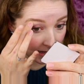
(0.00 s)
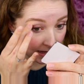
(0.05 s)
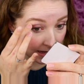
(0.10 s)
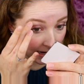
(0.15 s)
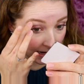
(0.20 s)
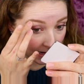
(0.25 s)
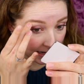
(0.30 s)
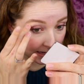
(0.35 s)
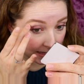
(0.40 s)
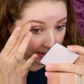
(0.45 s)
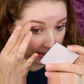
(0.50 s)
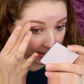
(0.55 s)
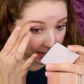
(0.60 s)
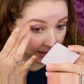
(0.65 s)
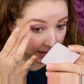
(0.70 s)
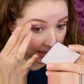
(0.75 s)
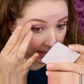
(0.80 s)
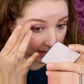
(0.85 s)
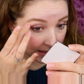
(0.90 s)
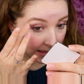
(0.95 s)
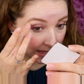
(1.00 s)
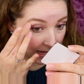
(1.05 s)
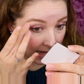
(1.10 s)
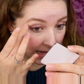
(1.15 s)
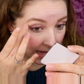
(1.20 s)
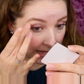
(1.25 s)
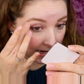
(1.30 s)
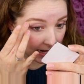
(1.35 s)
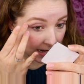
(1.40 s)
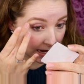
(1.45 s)
anything like
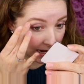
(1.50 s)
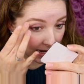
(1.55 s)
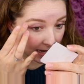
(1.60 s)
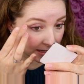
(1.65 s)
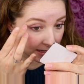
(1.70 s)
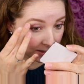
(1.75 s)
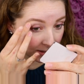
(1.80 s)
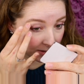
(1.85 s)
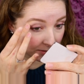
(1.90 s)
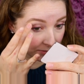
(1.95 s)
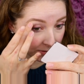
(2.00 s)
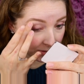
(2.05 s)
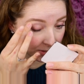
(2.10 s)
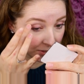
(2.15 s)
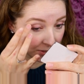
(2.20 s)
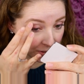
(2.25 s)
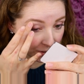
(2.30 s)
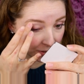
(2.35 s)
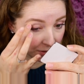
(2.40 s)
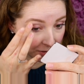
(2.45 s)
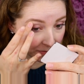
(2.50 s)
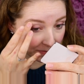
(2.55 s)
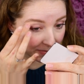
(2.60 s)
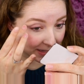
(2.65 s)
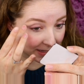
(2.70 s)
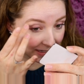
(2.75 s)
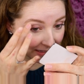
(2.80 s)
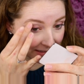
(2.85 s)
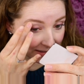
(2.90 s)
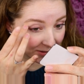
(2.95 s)
that. I used to, but
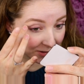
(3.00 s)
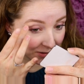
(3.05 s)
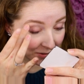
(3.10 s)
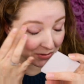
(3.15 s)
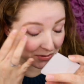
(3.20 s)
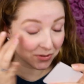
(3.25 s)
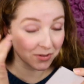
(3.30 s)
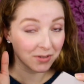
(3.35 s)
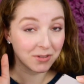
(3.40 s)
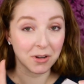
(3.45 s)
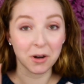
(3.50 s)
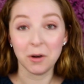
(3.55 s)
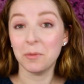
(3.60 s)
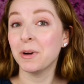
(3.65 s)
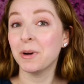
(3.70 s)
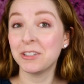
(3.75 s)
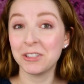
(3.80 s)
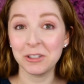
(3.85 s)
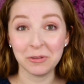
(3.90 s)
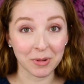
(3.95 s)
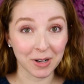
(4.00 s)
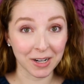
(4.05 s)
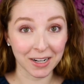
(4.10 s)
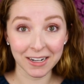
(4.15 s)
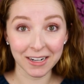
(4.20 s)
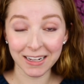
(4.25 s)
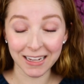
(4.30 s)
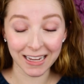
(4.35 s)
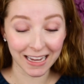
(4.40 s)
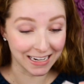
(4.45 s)
it's so much
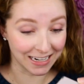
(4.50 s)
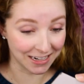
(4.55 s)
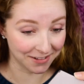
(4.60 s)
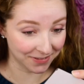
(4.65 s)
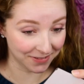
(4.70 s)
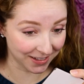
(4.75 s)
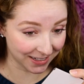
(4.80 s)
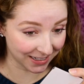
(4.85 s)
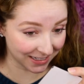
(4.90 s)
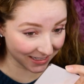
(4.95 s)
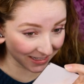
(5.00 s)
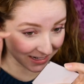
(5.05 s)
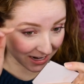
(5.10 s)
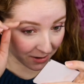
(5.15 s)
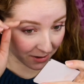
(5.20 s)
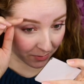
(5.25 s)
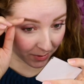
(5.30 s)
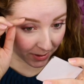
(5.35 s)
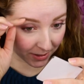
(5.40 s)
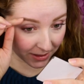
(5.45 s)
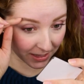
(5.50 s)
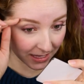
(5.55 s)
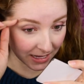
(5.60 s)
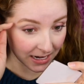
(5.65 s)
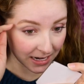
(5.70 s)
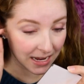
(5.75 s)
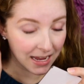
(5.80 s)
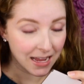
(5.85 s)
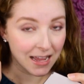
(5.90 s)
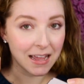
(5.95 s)
work and I feel like it's not worth it.
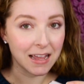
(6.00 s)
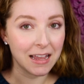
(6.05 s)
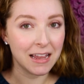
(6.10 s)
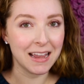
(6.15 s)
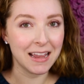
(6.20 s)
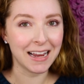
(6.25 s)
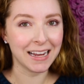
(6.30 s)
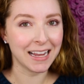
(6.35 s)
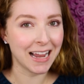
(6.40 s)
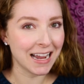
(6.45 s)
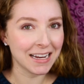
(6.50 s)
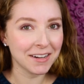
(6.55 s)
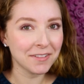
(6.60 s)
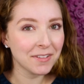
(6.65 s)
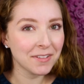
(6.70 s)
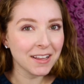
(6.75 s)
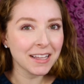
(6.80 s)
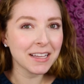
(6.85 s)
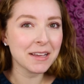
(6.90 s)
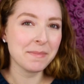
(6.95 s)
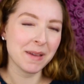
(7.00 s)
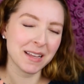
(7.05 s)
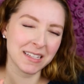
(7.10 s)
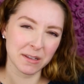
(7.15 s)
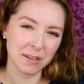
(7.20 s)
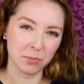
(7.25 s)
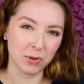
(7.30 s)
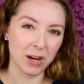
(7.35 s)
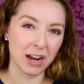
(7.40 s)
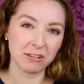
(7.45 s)
I kind of feel like it makes the
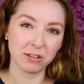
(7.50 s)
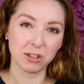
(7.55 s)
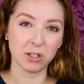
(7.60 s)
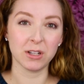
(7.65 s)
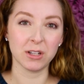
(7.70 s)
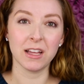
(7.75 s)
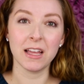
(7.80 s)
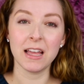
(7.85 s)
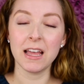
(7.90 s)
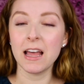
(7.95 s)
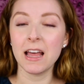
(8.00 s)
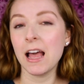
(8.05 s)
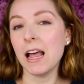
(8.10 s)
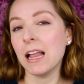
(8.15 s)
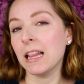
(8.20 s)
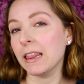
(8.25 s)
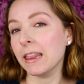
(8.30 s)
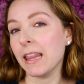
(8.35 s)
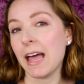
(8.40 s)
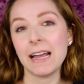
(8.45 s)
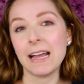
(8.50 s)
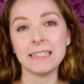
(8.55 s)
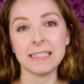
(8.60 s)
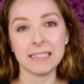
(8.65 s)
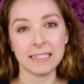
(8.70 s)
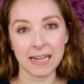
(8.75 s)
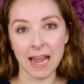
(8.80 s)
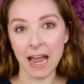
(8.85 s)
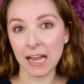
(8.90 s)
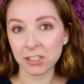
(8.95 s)
brows look less
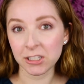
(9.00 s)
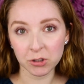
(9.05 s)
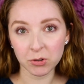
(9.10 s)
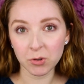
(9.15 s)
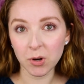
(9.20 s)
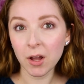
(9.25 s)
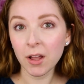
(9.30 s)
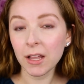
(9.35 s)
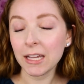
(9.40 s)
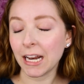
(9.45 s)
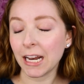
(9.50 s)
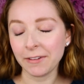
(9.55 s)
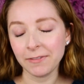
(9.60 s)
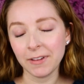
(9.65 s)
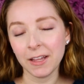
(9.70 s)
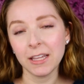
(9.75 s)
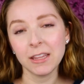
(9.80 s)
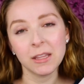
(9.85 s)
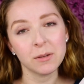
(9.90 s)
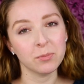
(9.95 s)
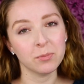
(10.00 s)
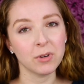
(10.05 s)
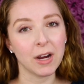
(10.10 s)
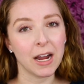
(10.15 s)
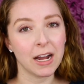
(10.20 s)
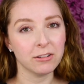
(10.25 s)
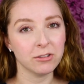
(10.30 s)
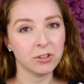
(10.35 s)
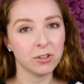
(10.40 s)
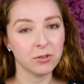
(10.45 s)
natural, and I feel like the
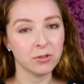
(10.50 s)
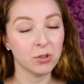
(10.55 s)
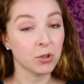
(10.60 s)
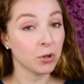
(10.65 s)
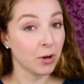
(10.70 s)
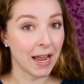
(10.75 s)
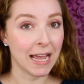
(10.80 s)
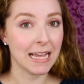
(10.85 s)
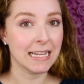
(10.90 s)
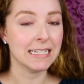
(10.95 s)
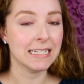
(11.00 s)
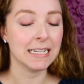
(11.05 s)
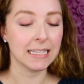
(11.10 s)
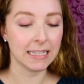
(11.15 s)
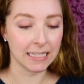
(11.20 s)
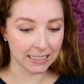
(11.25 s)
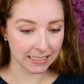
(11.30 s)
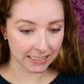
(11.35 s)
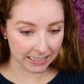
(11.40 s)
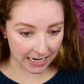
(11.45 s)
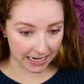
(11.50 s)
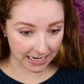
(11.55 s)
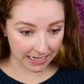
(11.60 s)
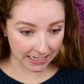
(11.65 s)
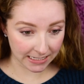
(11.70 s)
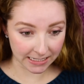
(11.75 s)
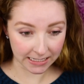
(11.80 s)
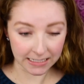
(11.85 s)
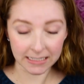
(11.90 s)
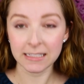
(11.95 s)
brow trend these
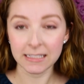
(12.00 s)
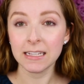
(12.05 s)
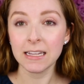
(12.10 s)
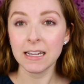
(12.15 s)
days is